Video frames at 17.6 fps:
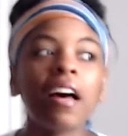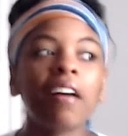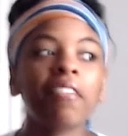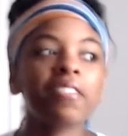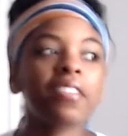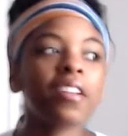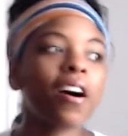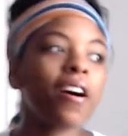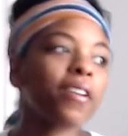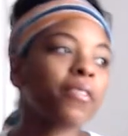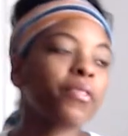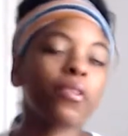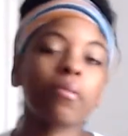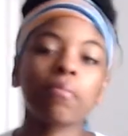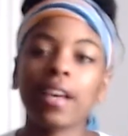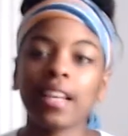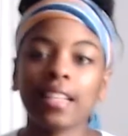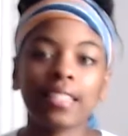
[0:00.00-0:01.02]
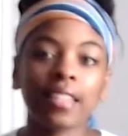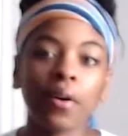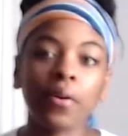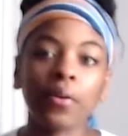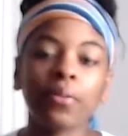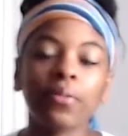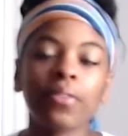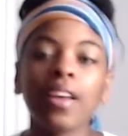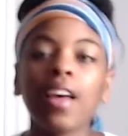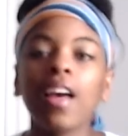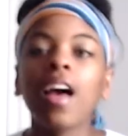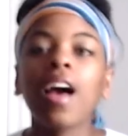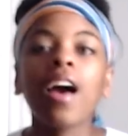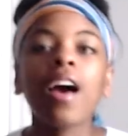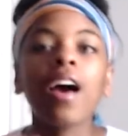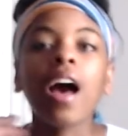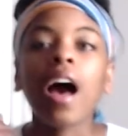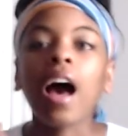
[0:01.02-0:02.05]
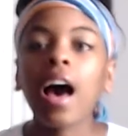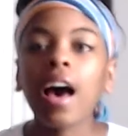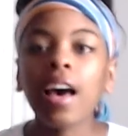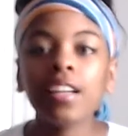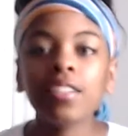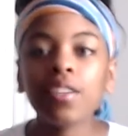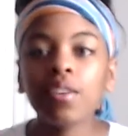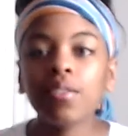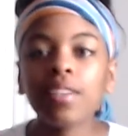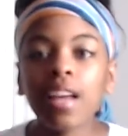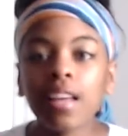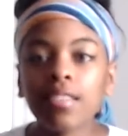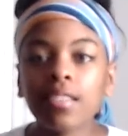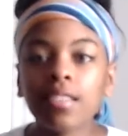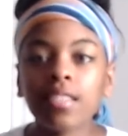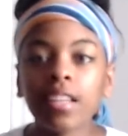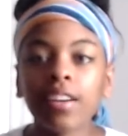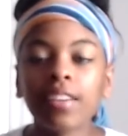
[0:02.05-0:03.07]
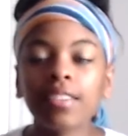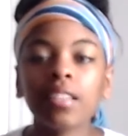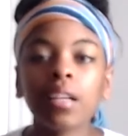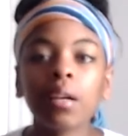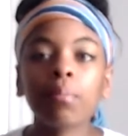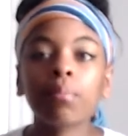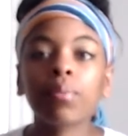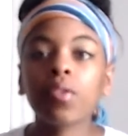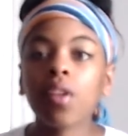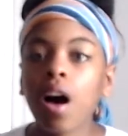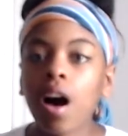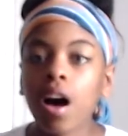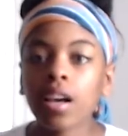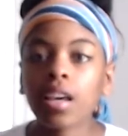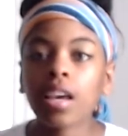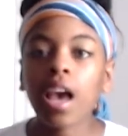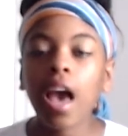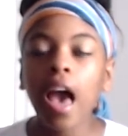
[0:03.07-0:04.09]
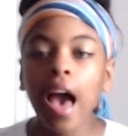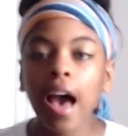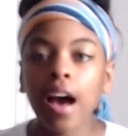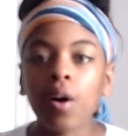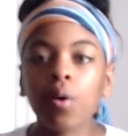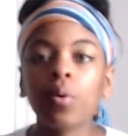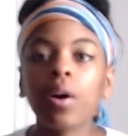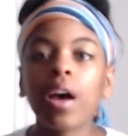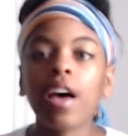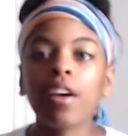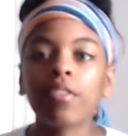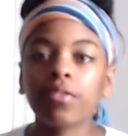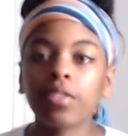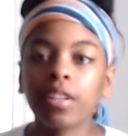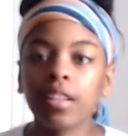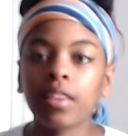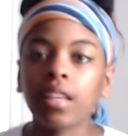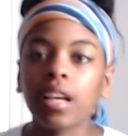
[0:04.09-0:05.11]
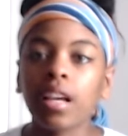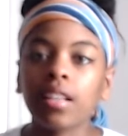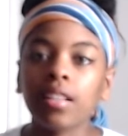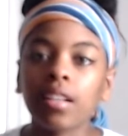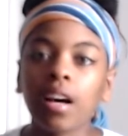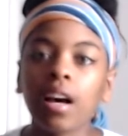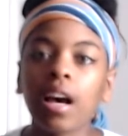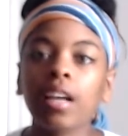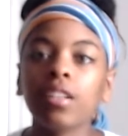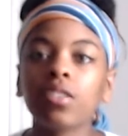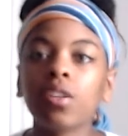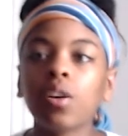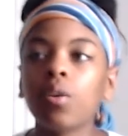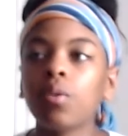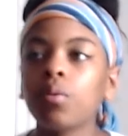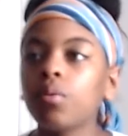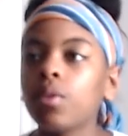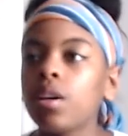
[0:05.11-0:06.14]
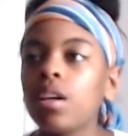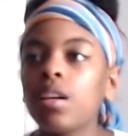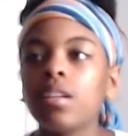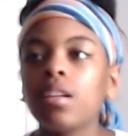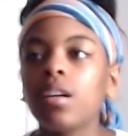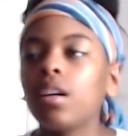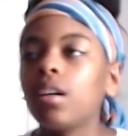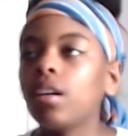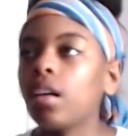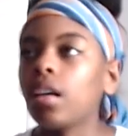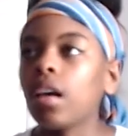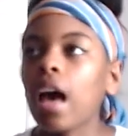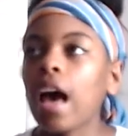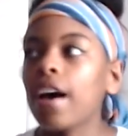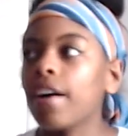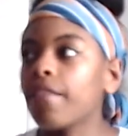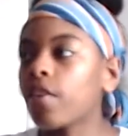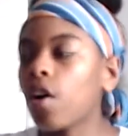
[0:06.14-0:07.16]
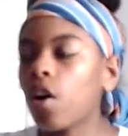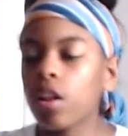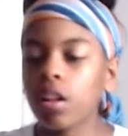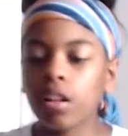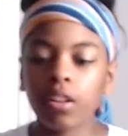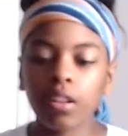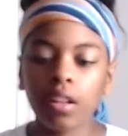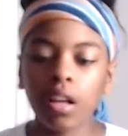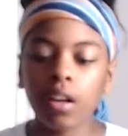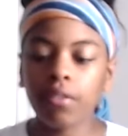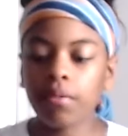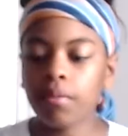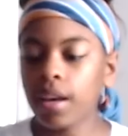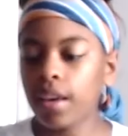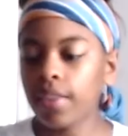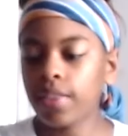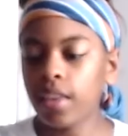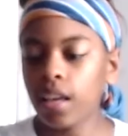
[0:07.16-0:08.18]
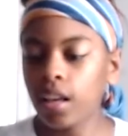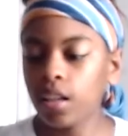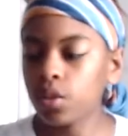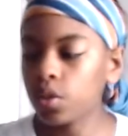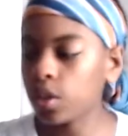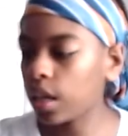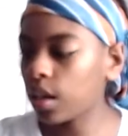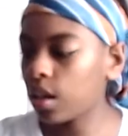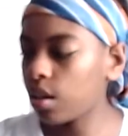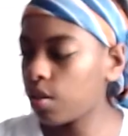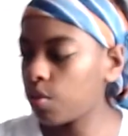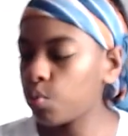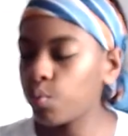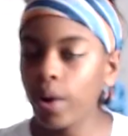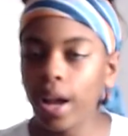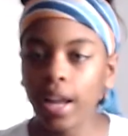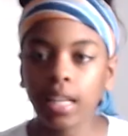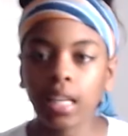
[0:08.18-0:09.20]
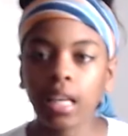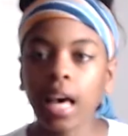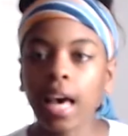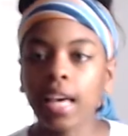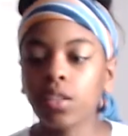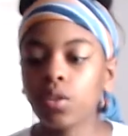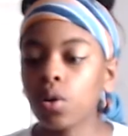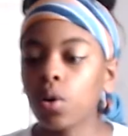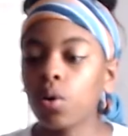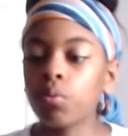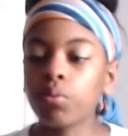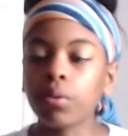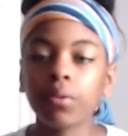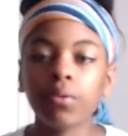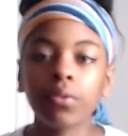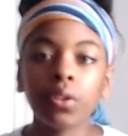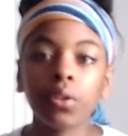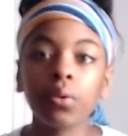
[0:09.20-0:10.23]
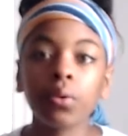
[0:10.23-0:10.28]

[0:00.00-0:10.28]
talk for myself. I don't necessarily block out everything. Now, I don't have all of my things like ready. I don't review